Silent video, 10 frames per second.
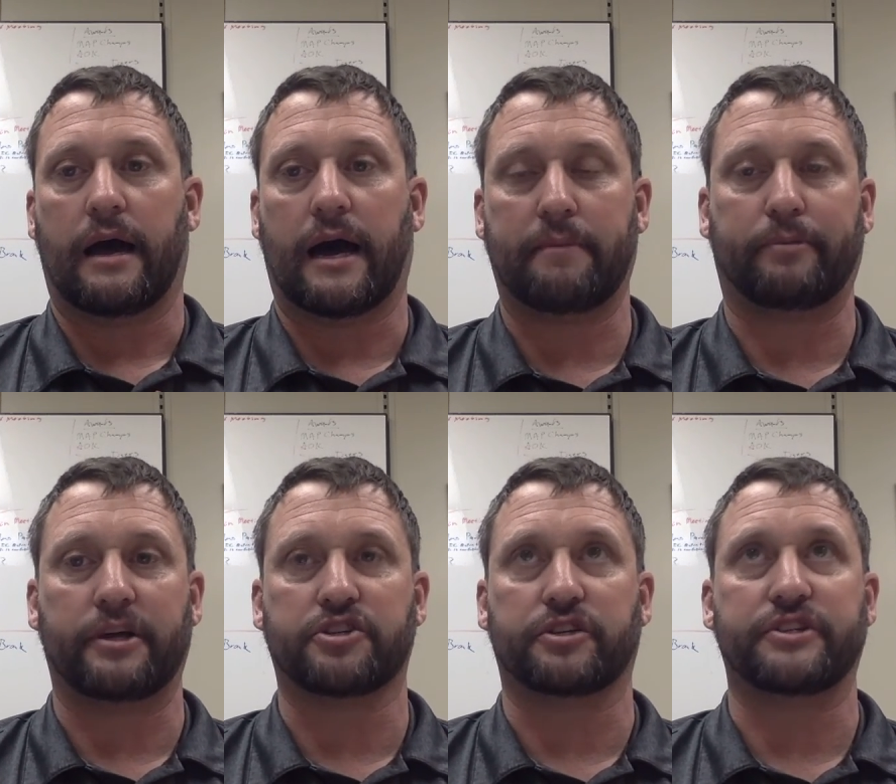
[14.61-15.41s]
I
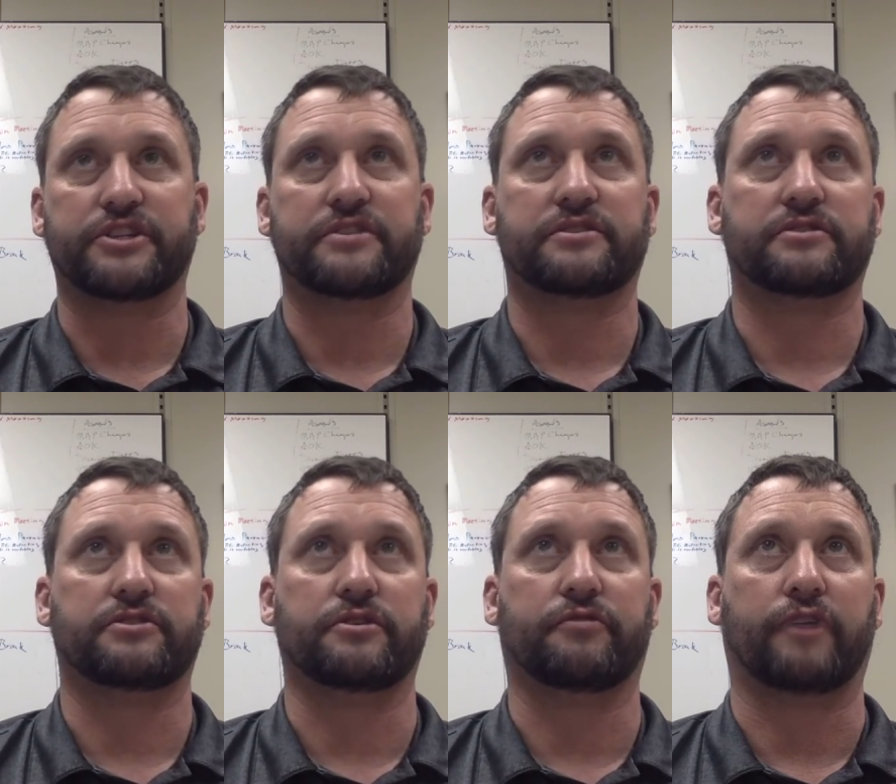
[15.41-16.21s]
pledge allegiance
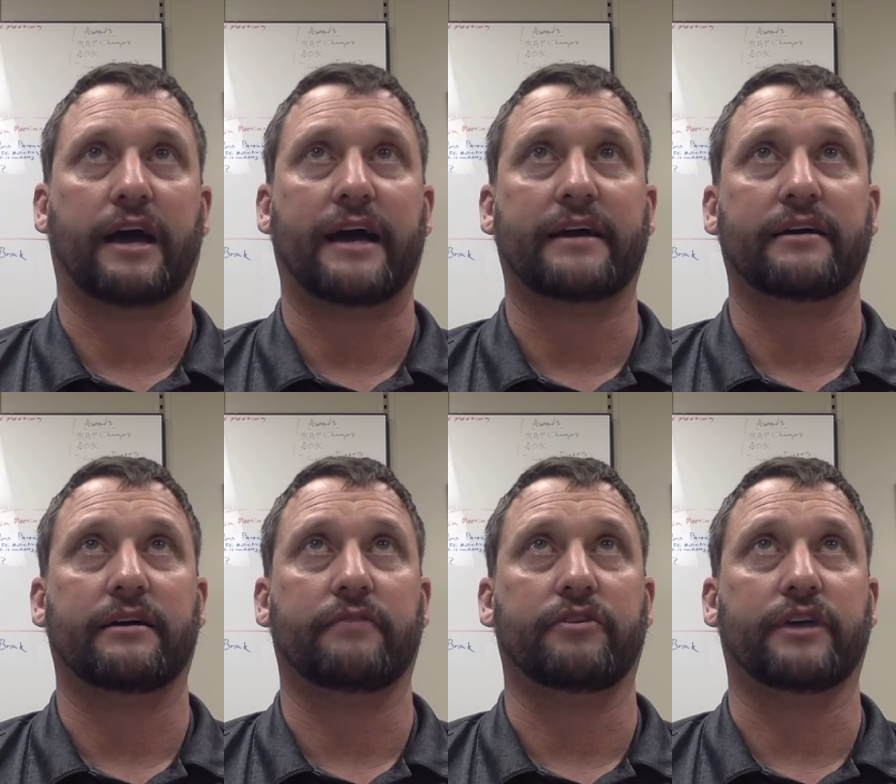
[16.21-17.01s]
to the flag
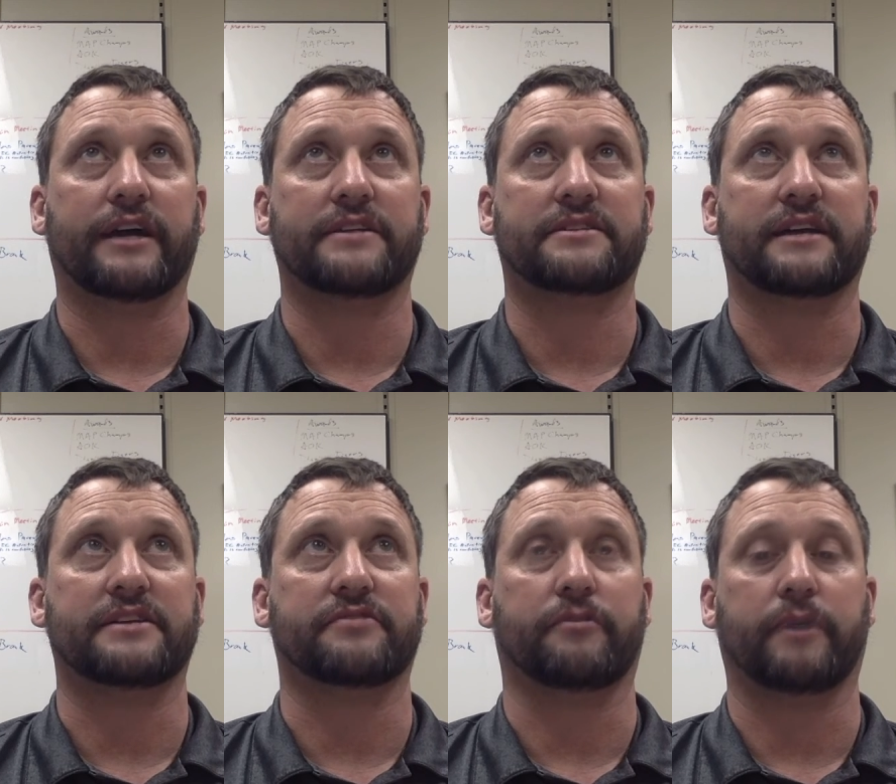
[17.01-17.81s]
of the United
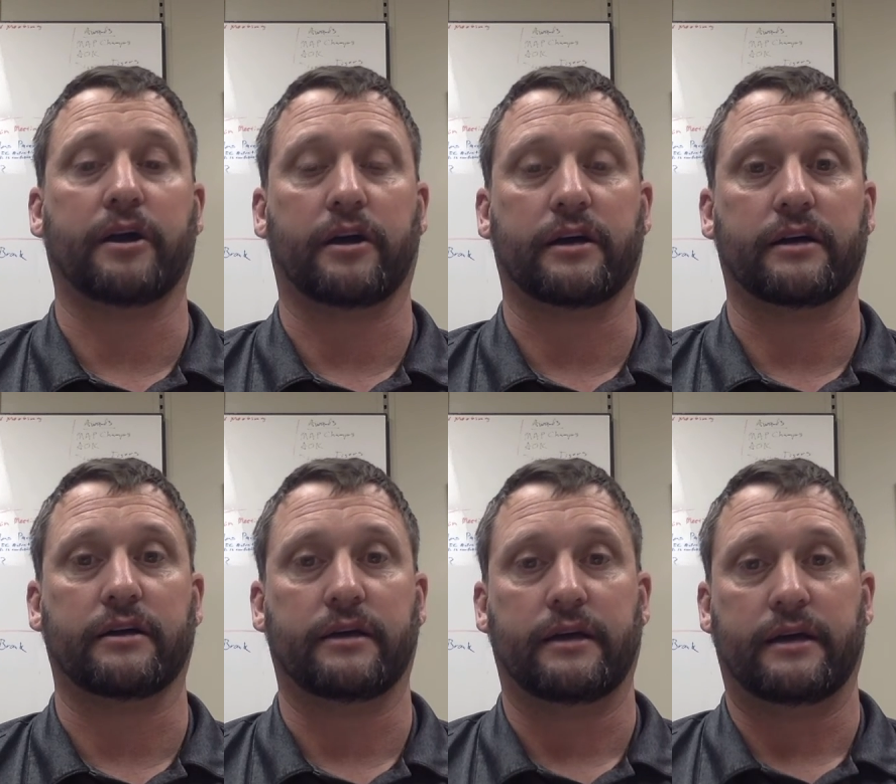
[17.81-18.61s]
States of America
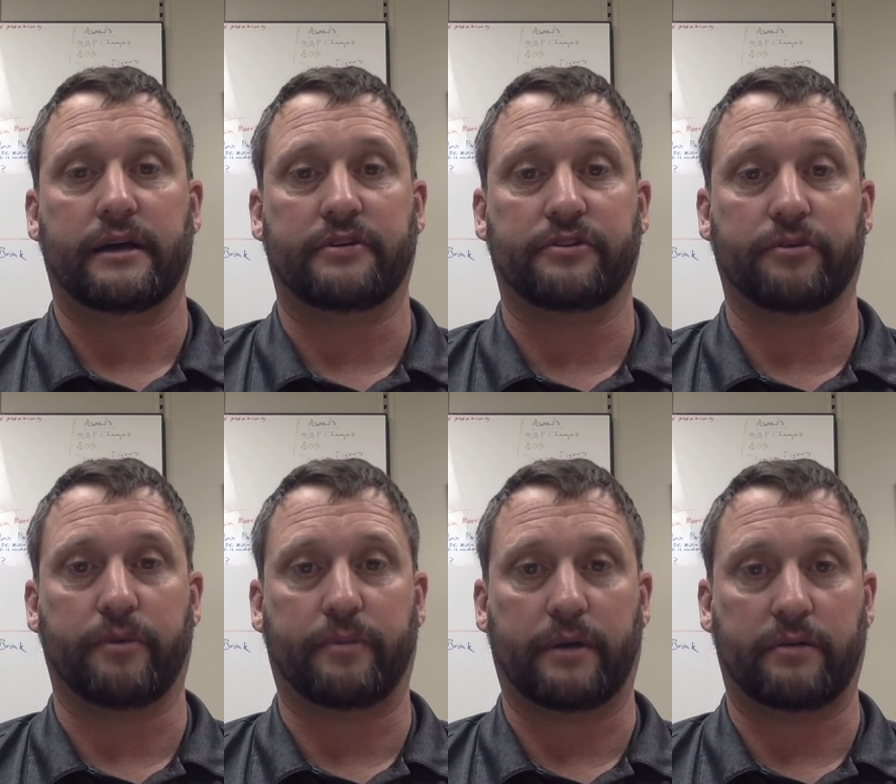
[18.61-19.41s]
and to the
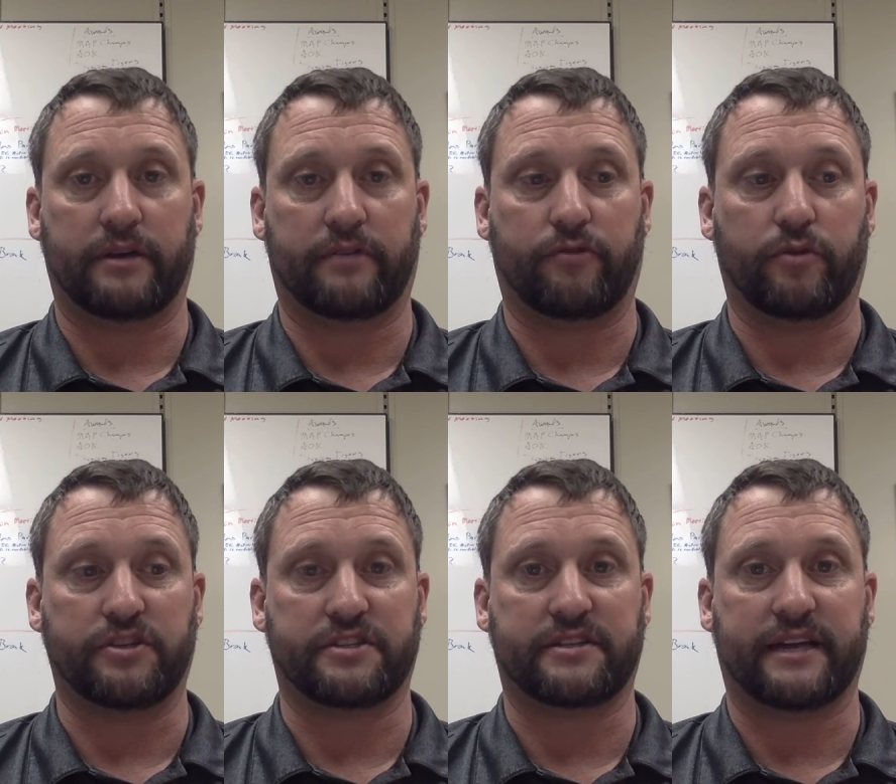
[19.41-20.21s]
republic for
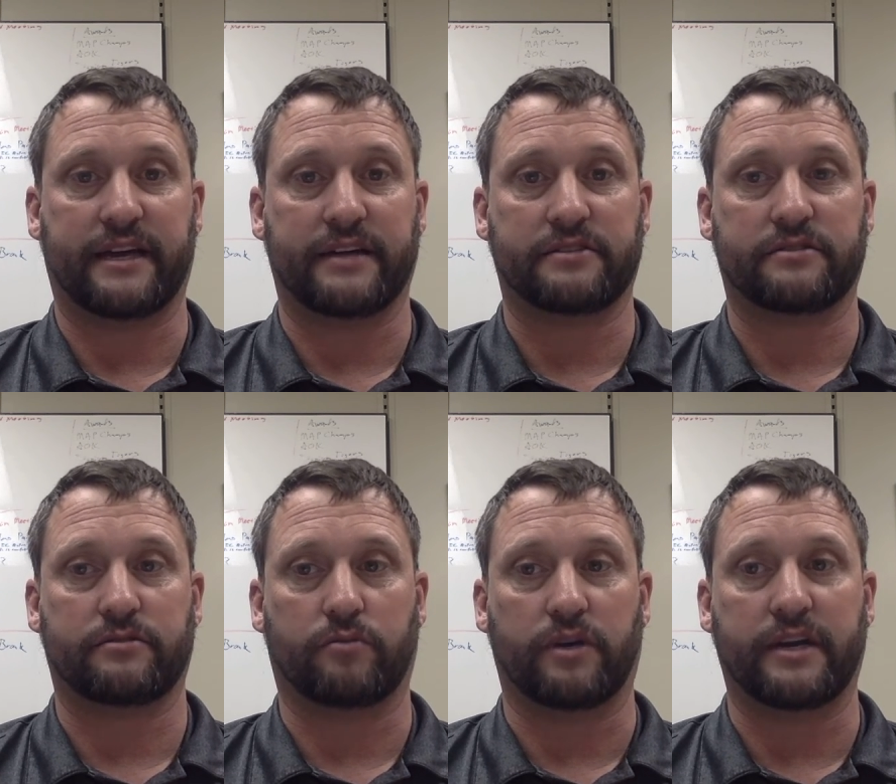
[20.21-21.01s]
which it stands,
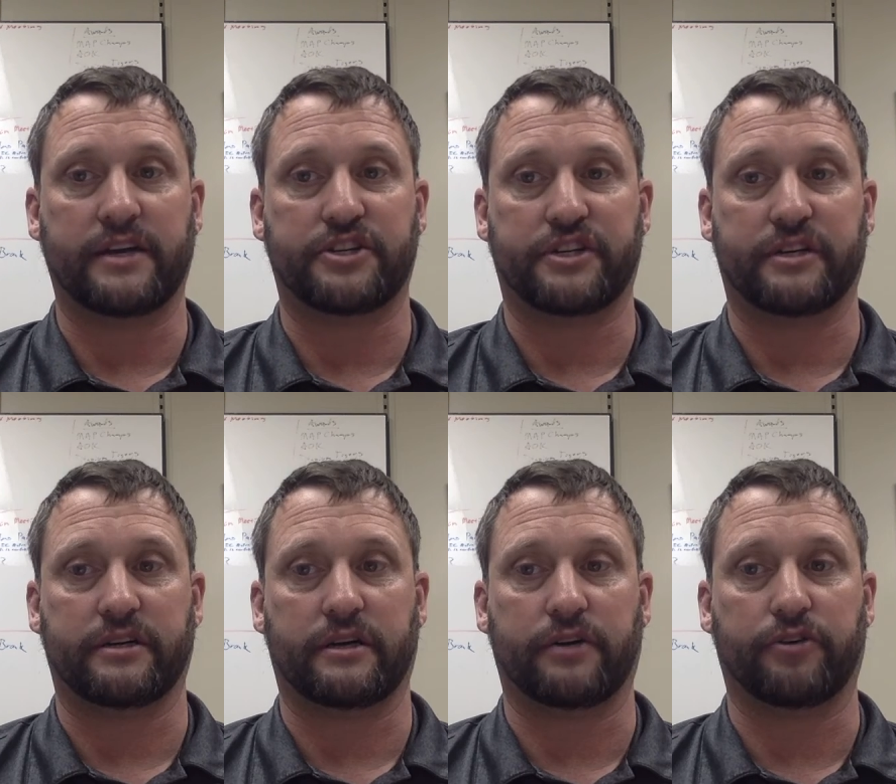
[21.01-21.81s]
one nation,
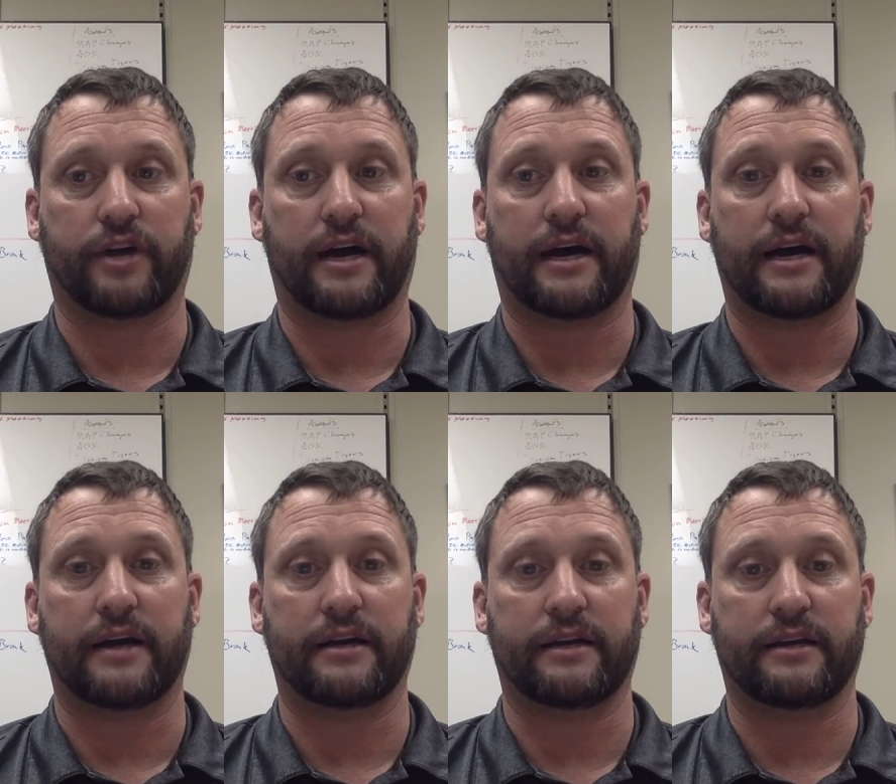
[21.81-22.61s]
under
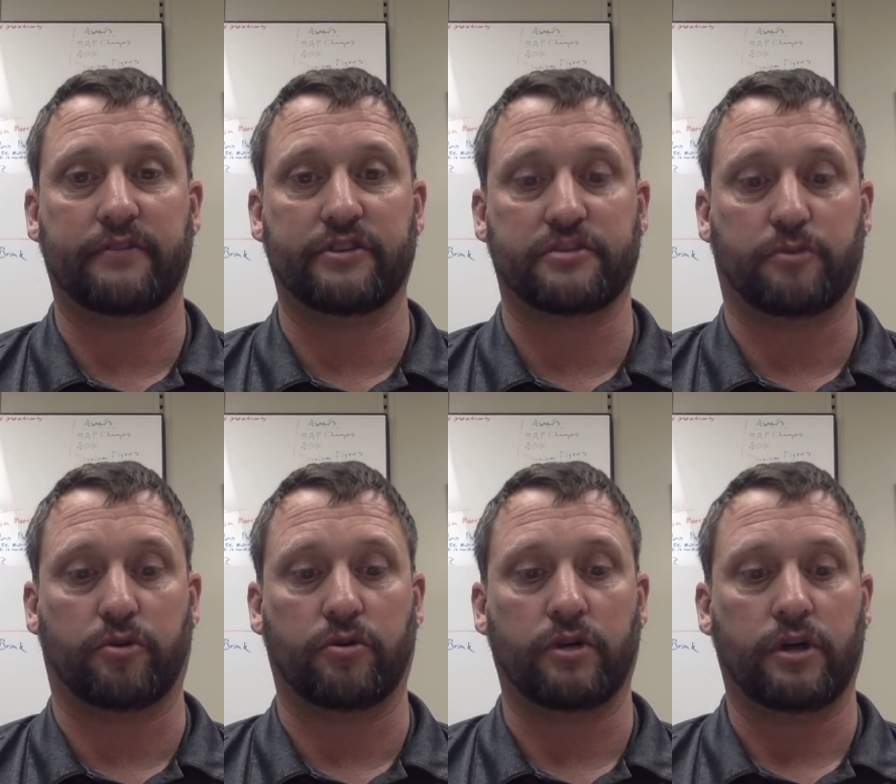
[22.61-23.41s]
God,
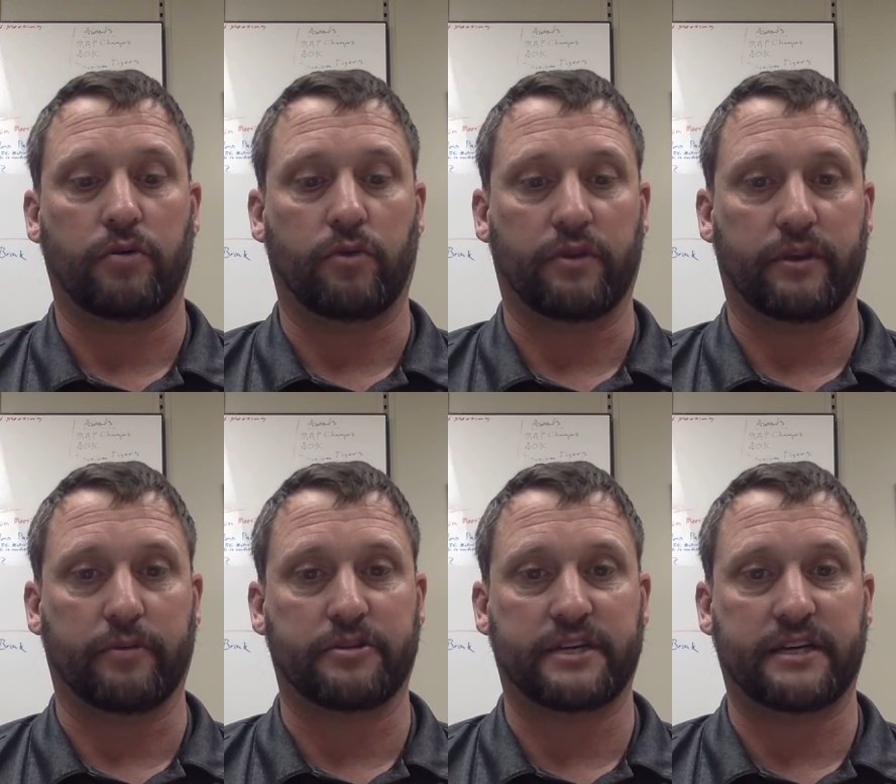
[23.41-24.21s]
indivisible, with
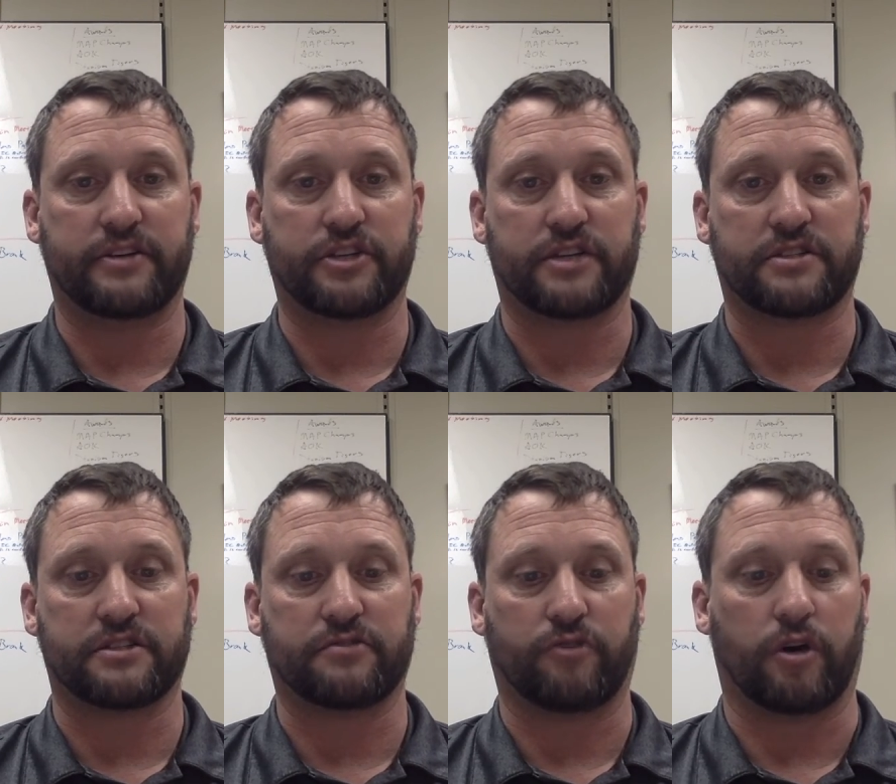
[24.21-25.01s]
liberty and
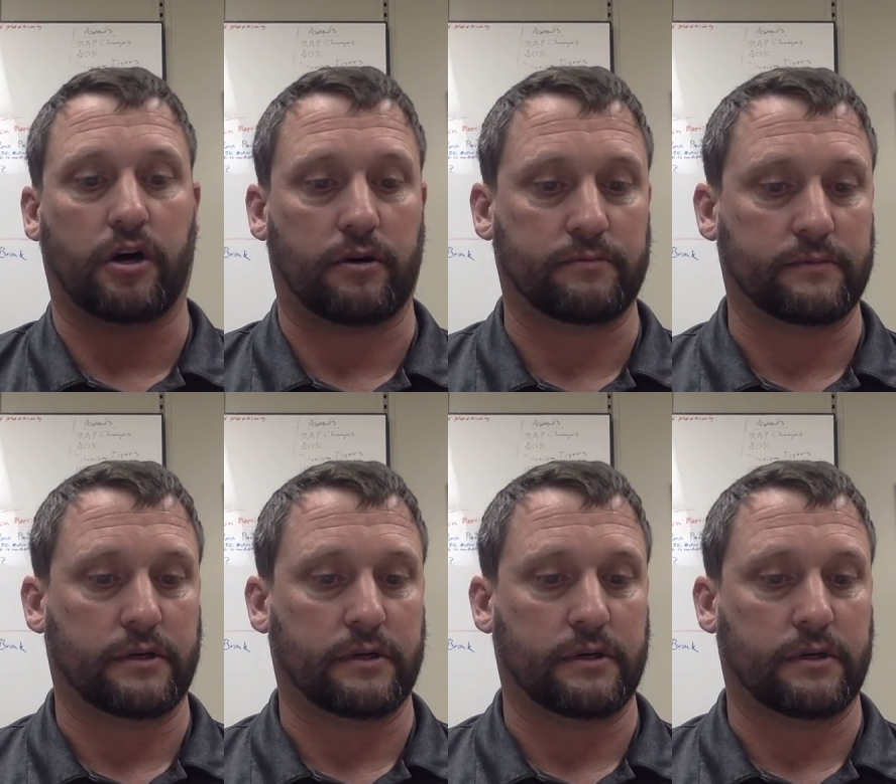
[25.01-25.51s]
justice for all.